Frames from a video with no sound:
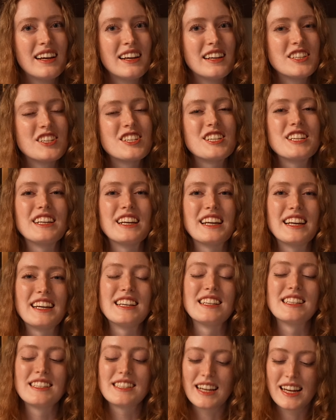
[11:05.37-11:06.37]
She
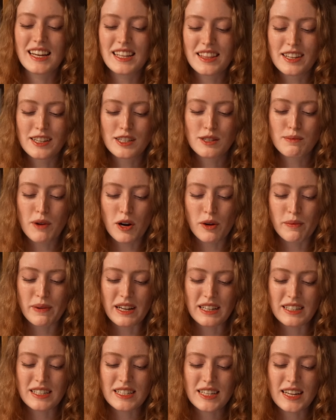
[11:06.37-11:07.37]
is in this
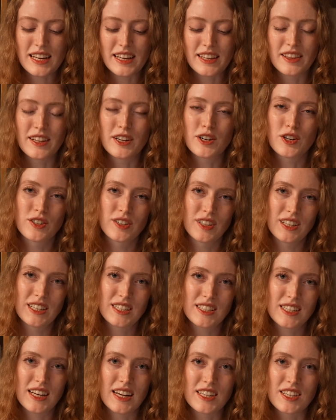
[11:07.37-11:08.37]
moment in the early
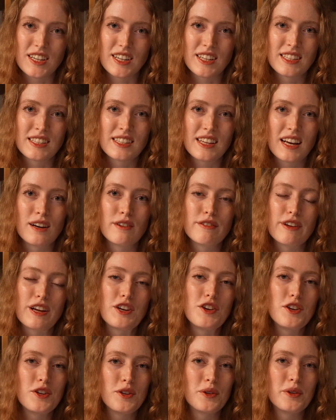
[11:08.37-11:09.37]
stages of a
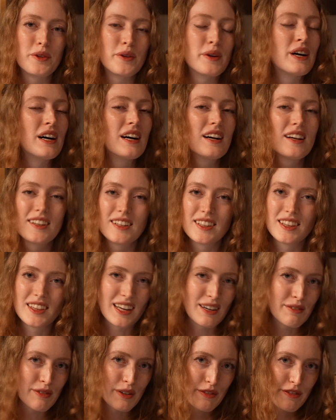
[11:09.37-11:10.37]
new
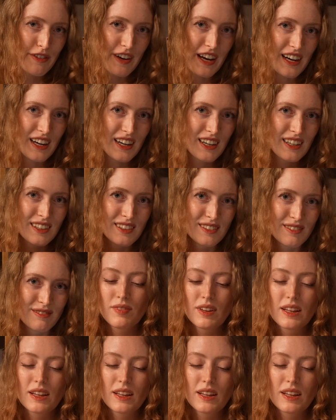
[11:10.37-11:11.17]
love affair.